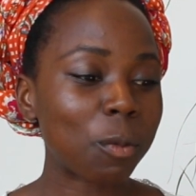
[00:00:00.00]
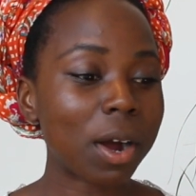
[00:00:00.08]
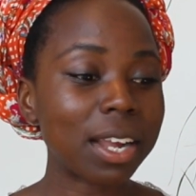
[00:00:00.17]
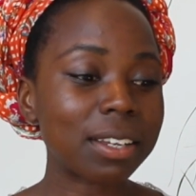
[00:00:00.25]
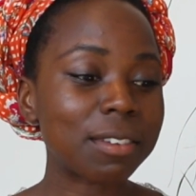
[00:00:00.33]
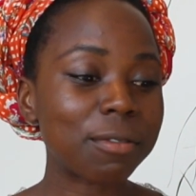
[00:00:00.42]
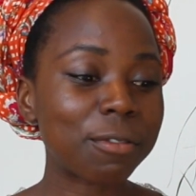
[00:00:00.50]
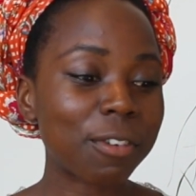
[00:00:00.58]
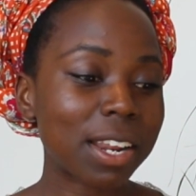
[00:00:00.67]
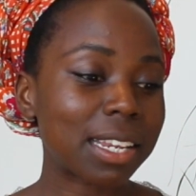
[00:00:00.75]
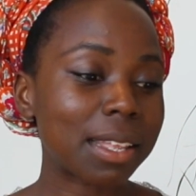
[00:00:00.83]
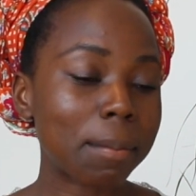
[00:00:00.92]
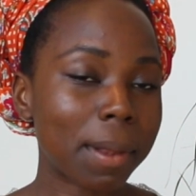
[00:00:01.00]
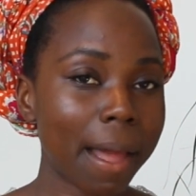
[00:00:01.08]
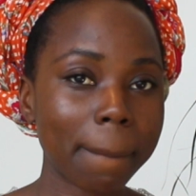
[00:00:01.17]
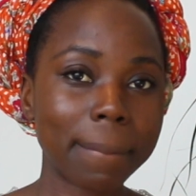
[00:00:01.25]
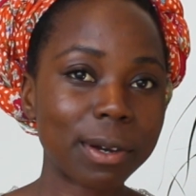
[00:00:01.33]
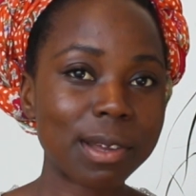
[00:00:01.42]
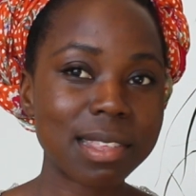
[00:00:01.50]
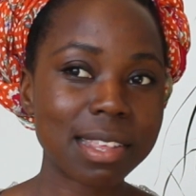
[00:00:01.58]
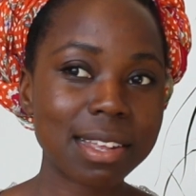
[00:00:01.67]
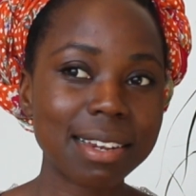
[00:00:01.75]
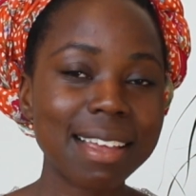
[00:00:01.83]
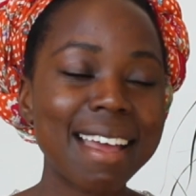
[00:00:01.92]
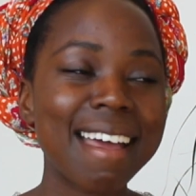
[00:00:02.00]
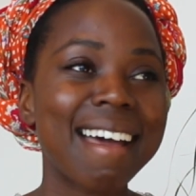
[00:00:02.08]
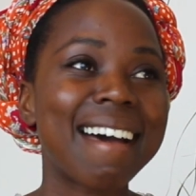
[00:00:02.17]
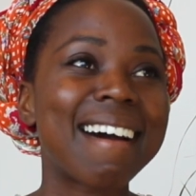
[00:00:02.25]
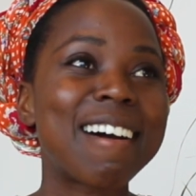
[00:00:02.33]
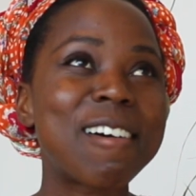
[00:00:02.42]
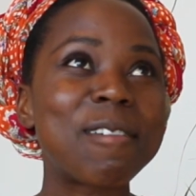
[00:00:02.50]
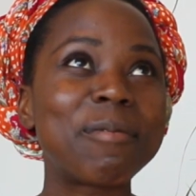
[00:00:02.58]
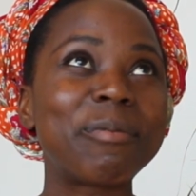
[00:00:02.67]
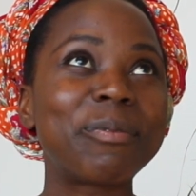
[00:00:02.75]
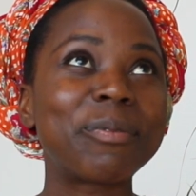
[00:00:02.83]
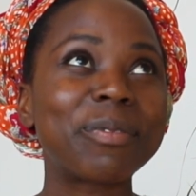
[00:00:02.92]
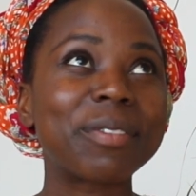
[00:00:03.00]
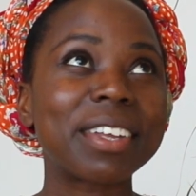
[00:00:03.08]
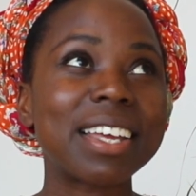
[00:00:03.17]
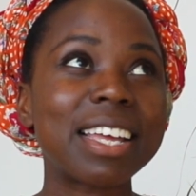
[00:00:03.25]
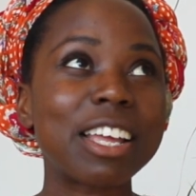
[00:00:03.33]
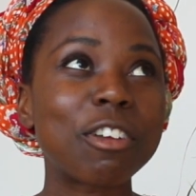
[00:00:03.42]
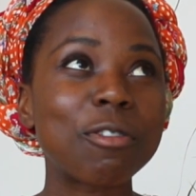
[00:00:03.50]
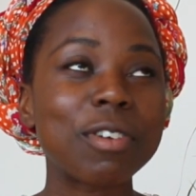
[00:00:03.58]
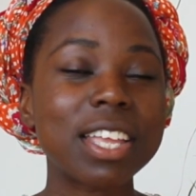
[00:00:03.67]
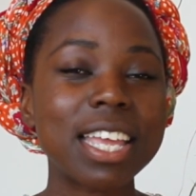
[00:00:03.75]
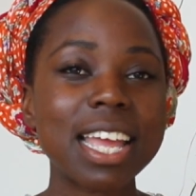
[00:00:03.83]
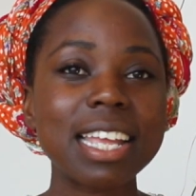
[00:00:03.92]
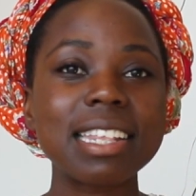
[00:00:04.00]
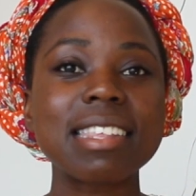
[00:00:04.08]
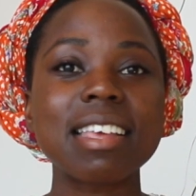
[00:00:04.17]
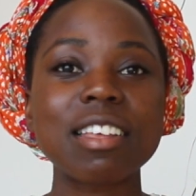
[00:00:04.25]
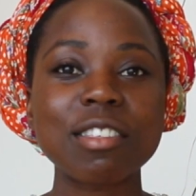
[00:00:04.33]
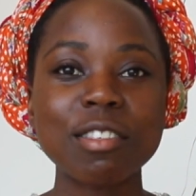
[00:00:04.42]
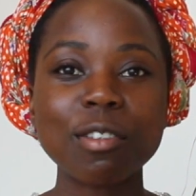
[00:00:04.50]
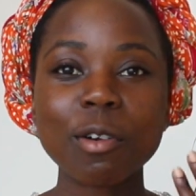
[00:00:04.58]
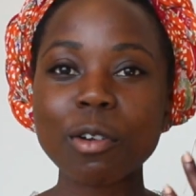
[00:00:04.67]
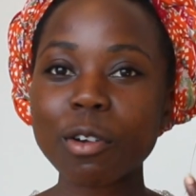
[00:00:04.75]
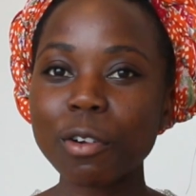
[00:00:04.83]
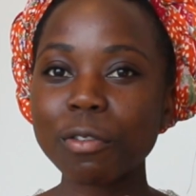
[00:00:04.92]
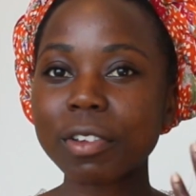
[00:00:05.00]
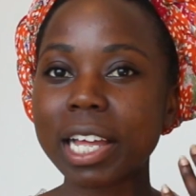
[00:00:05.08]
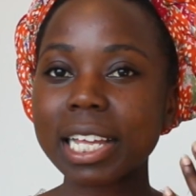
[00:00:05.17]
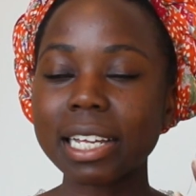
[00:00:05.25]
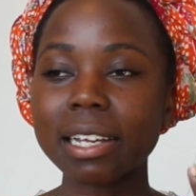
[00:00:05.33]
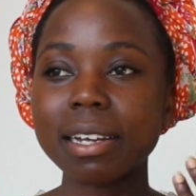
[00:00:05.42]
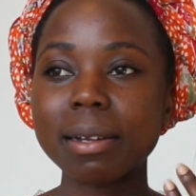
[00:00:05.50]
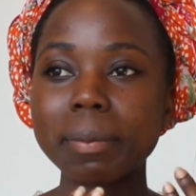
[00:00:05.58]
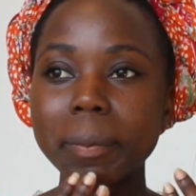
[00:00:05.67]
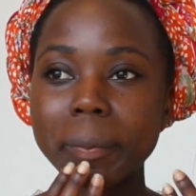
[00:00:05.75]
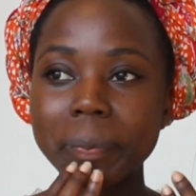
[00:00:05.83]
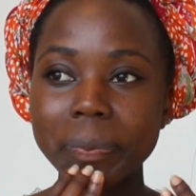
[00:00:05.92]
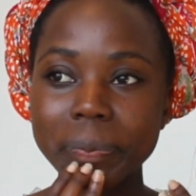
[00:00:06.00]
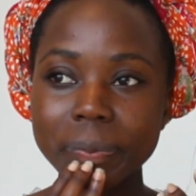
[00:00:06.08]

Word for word: white, friendly black person, um, it creates a sort of like, um,